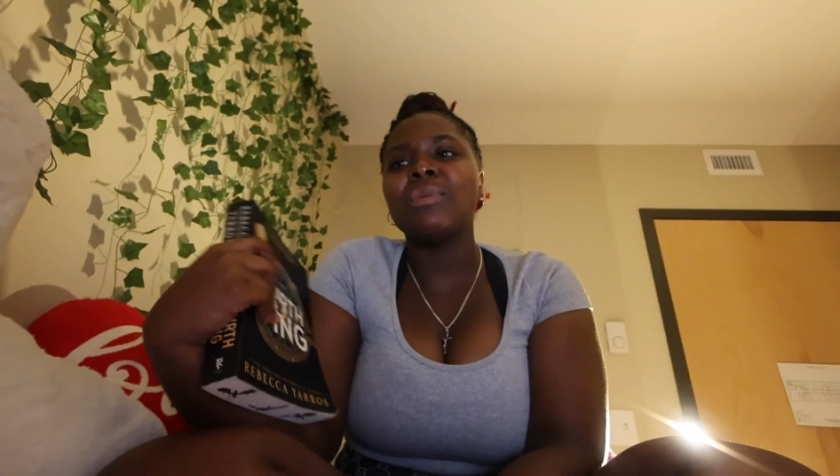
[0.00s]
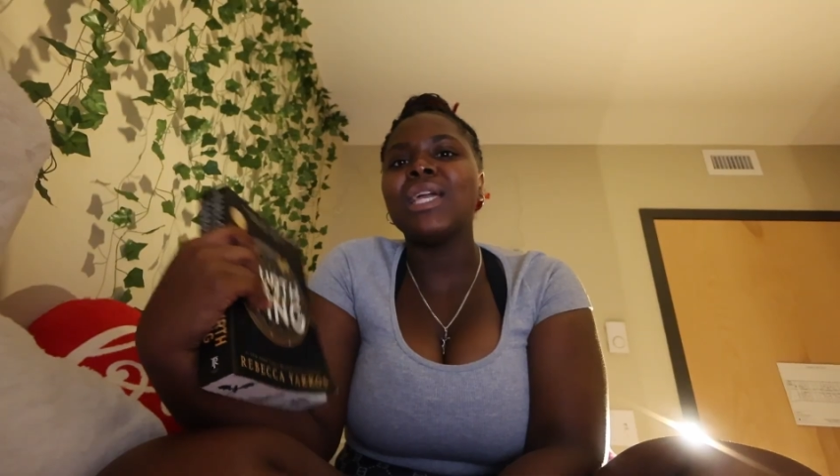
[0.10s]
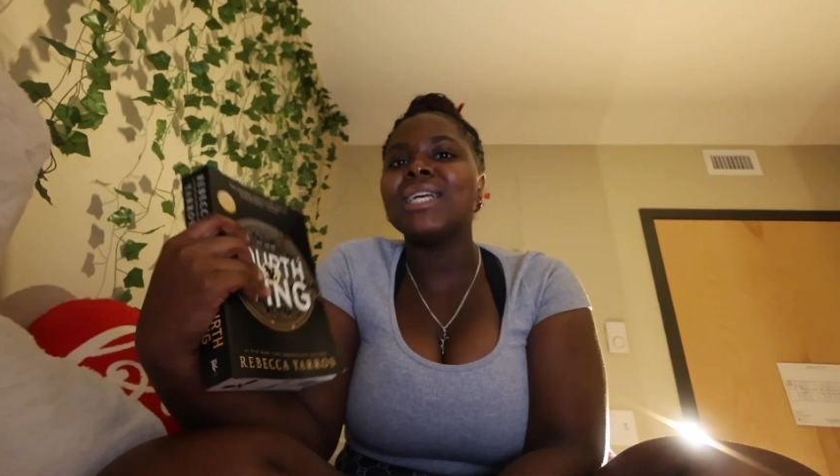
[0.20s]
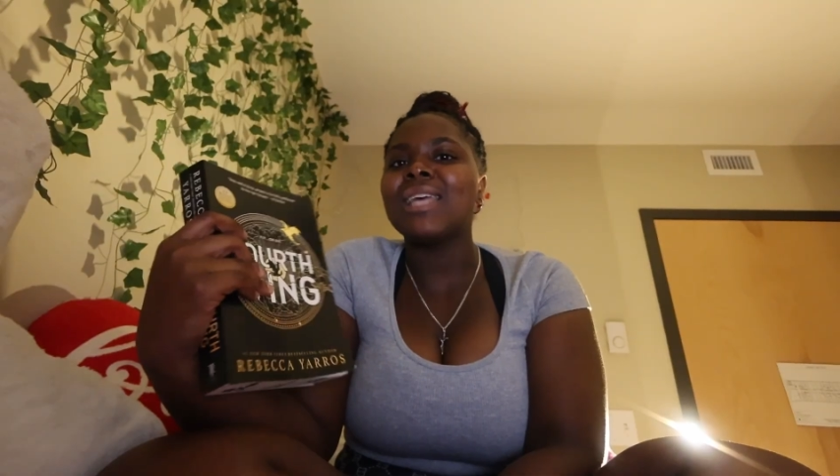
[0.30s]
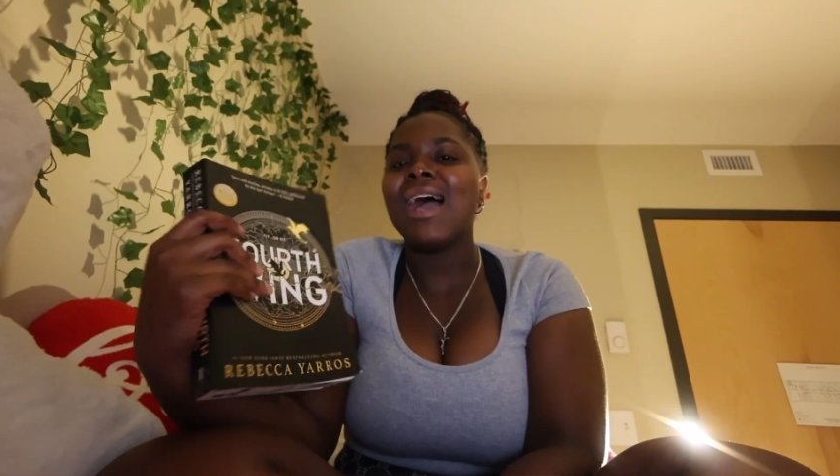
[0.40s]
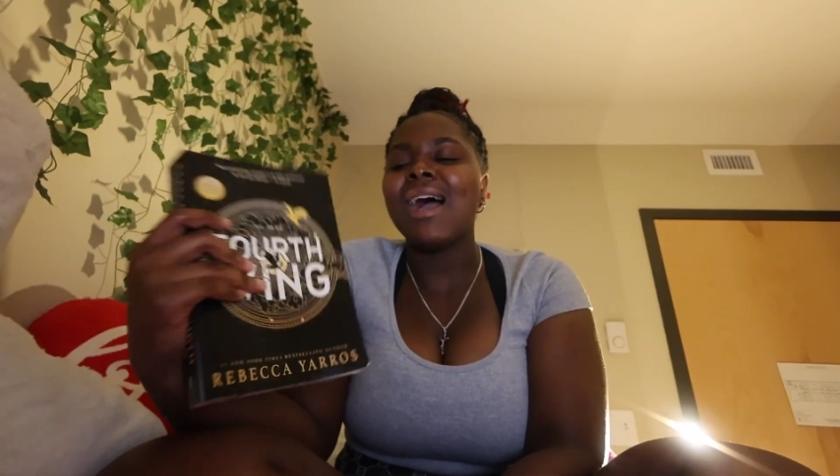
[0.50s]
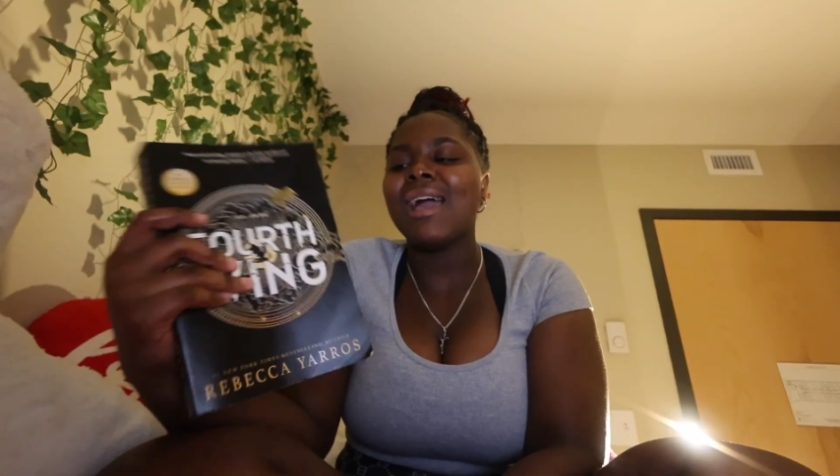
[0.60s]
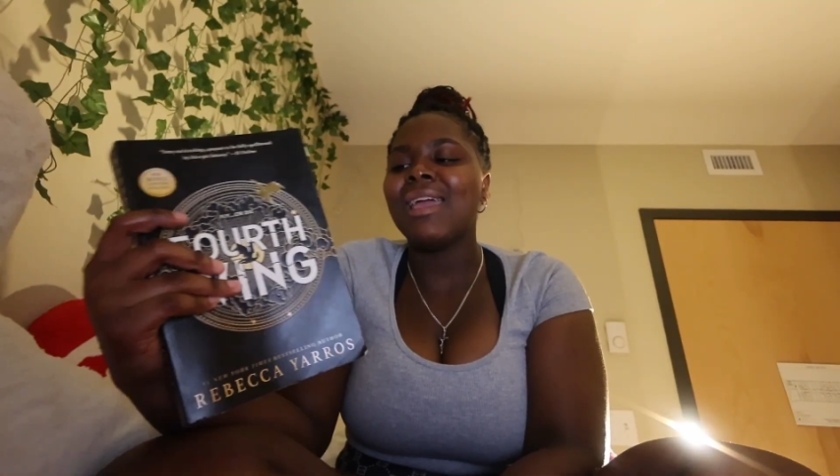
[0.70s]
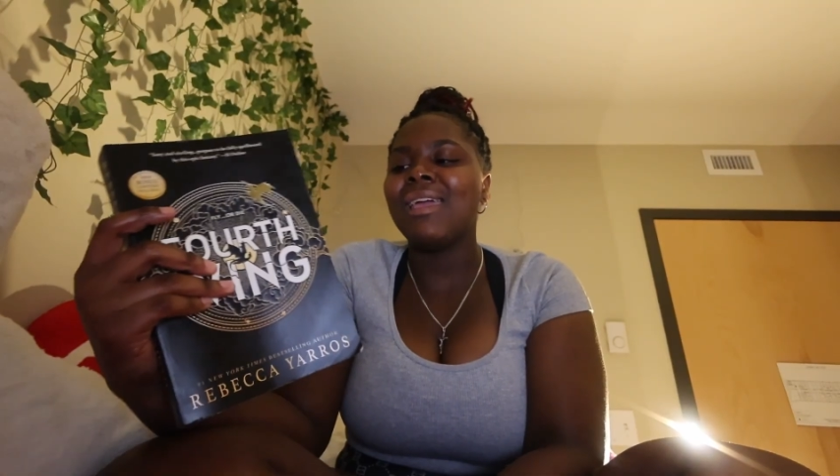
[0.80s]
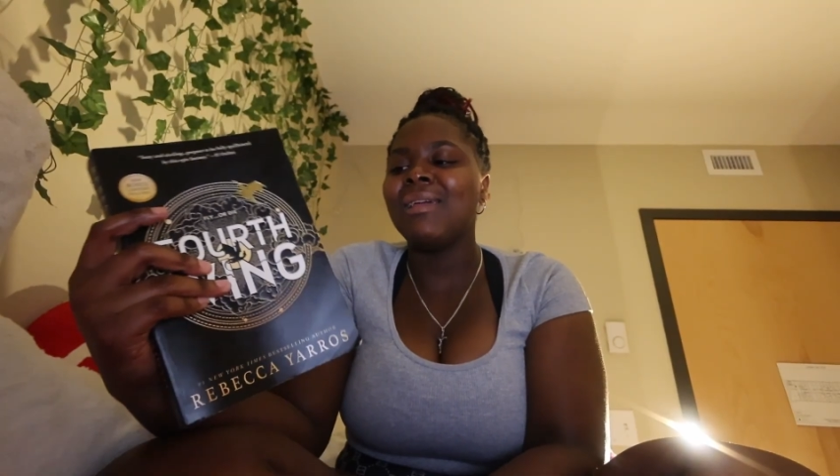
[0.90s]
because
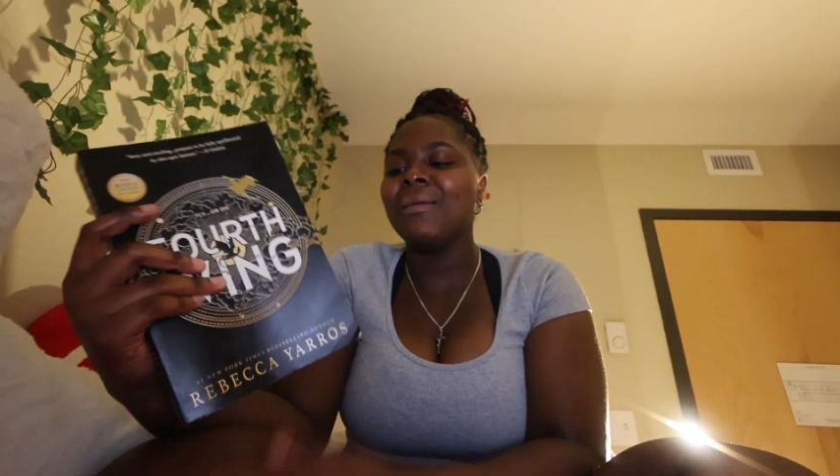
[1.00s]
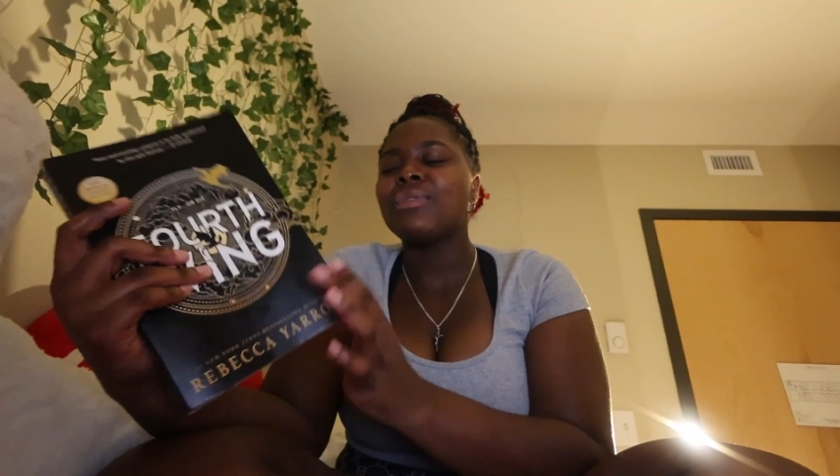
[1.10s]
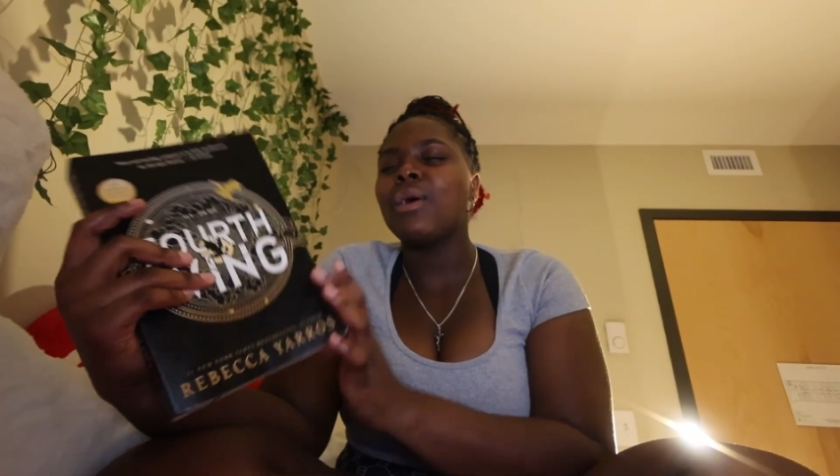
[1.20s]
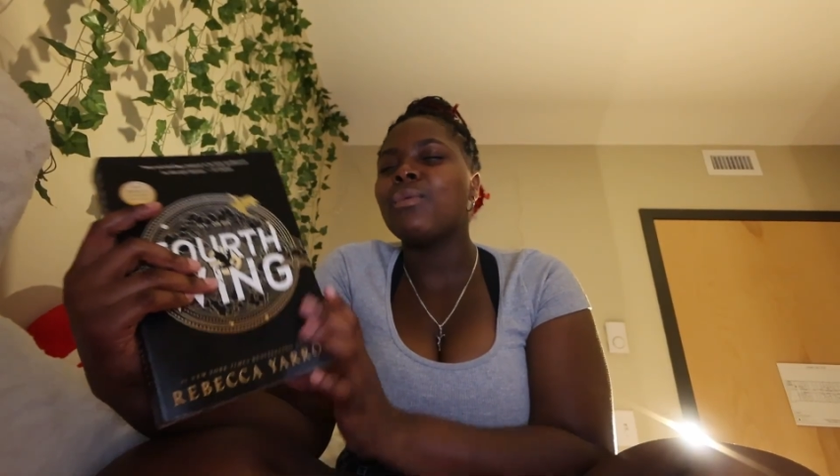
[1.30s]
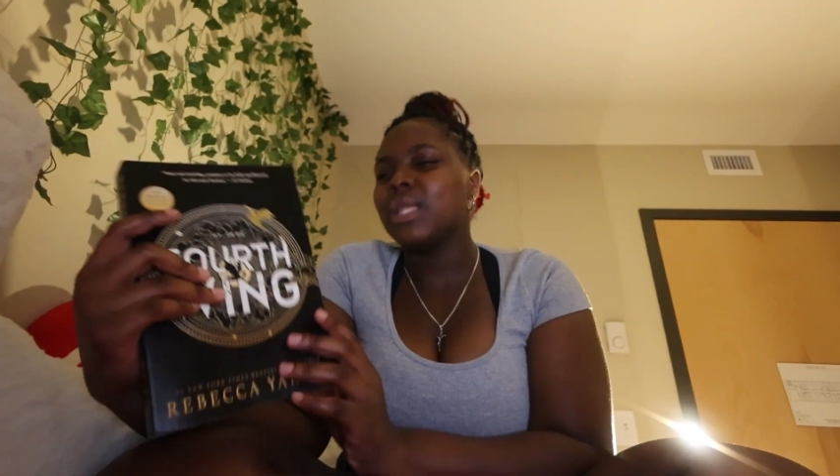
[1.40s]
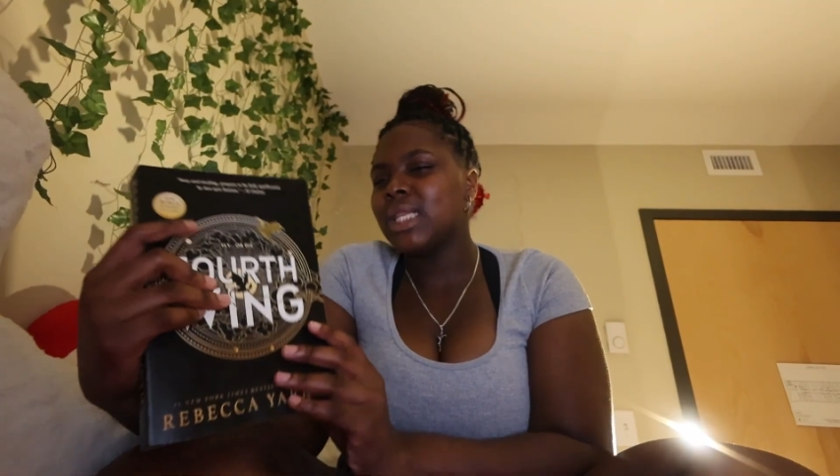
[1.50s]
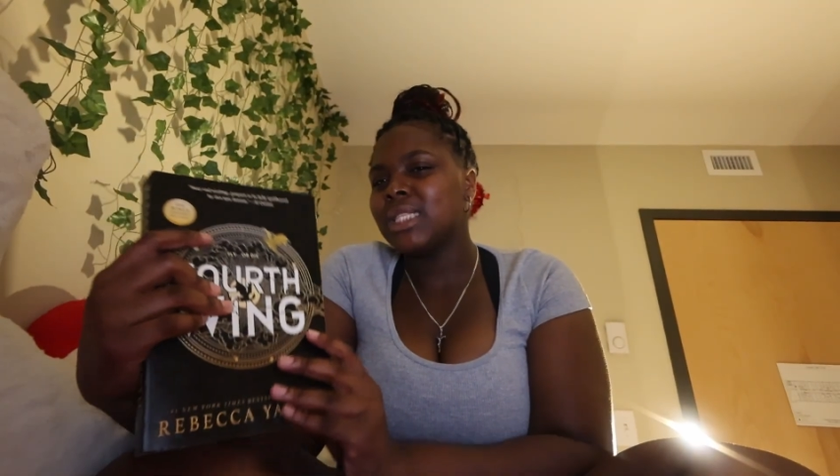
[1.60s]
I don't want